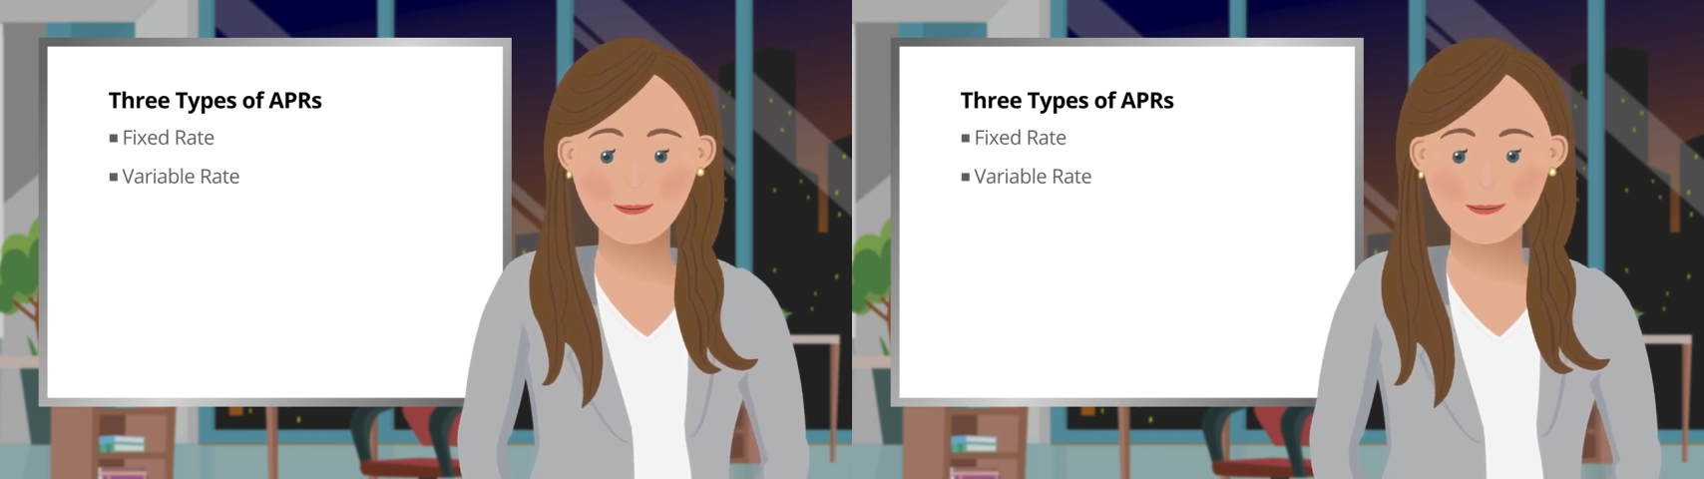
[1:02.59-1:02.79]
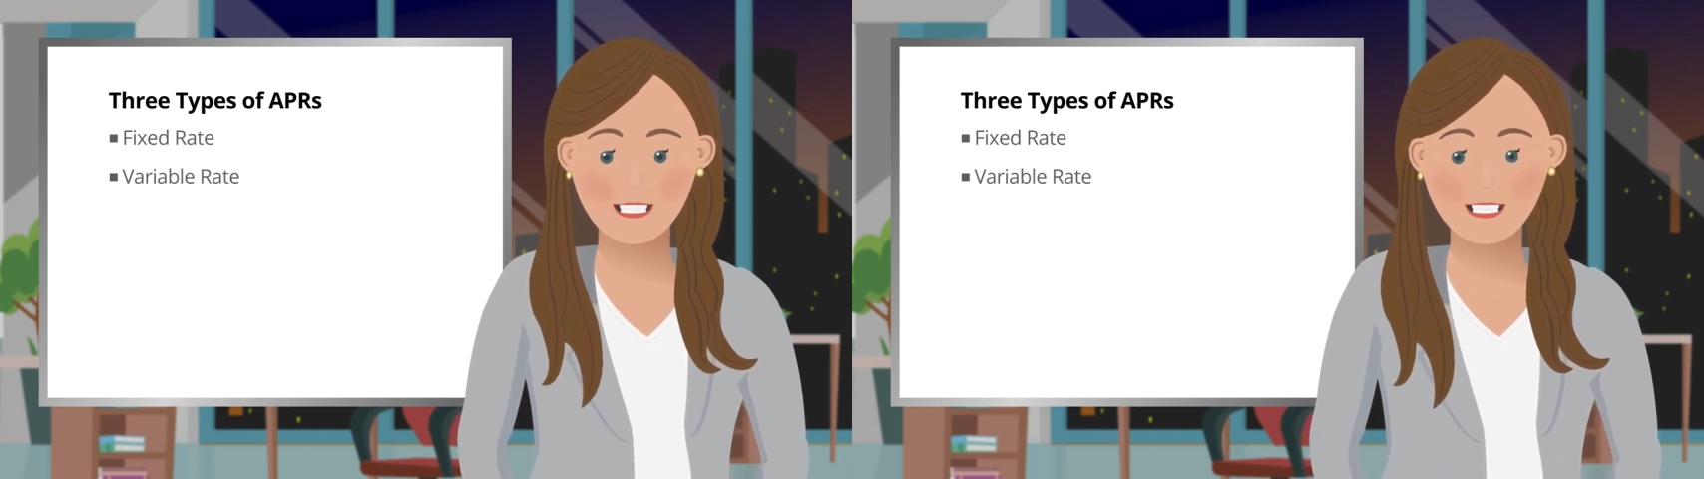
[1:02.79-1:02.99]

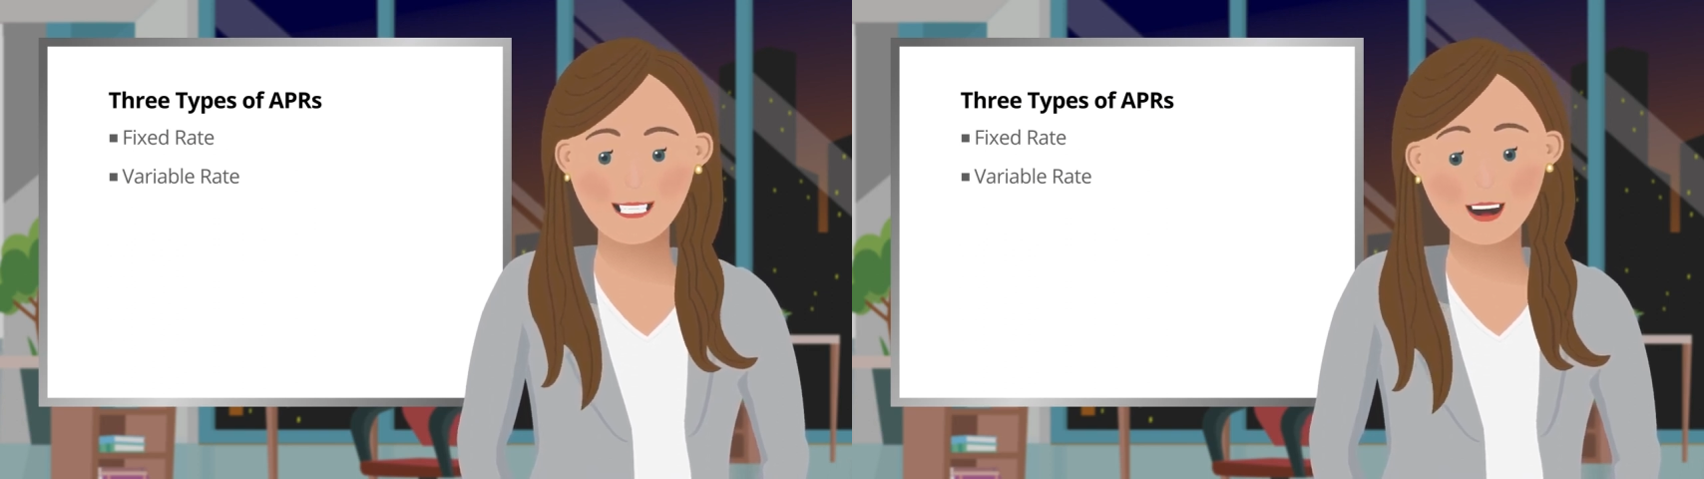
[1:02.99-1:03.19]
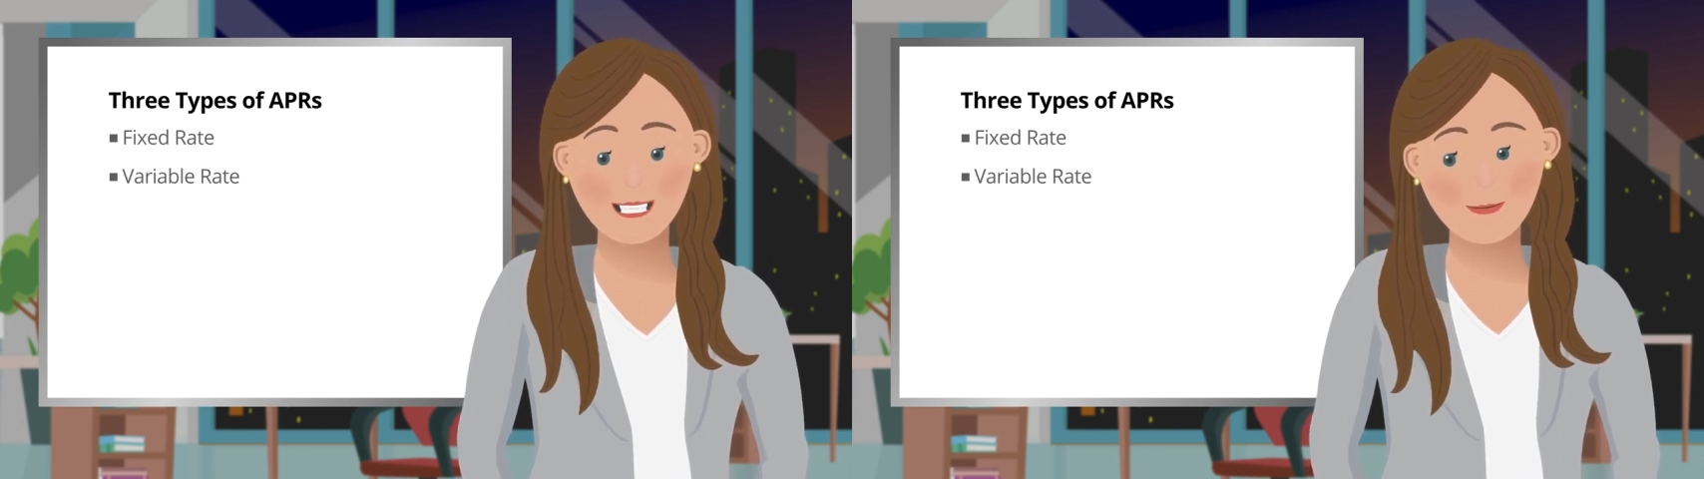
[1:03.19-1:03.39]
a
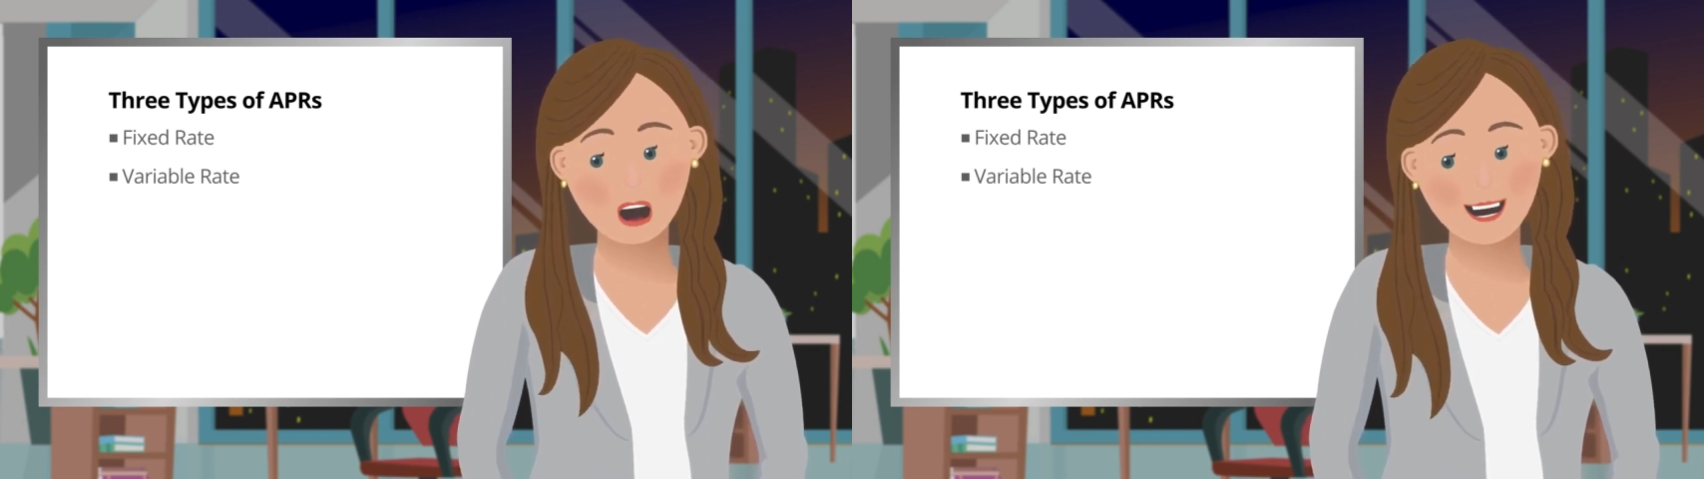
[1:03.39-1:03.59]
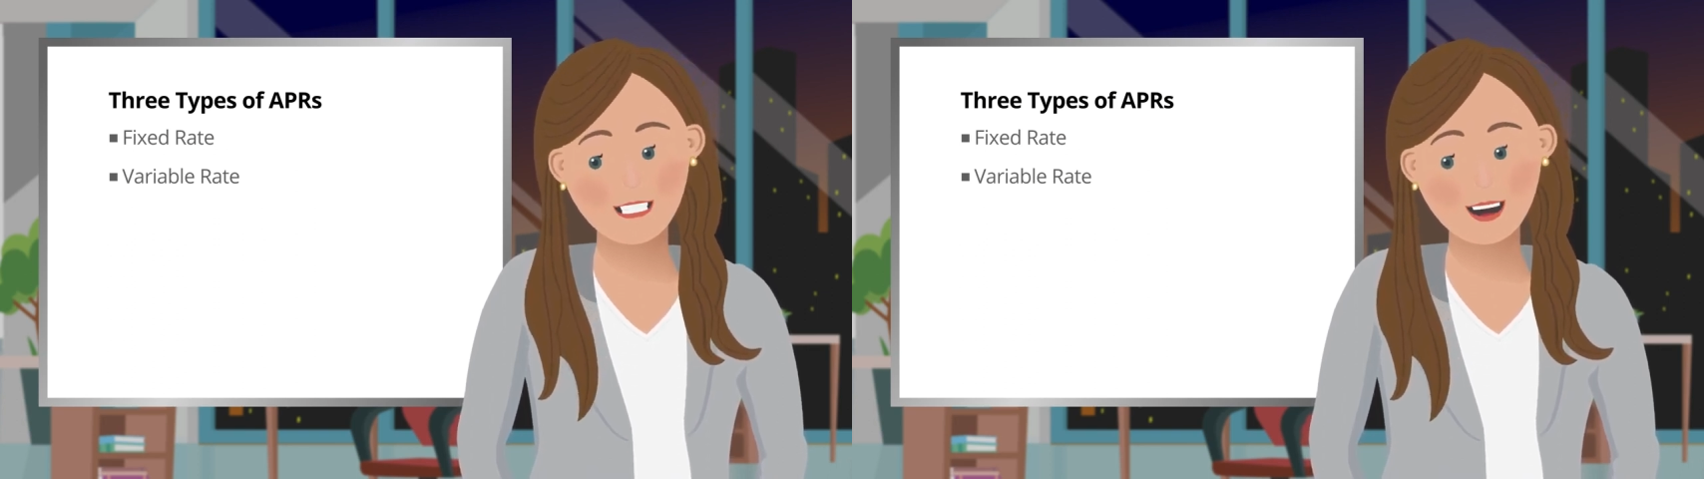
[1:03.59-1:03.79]
variable rate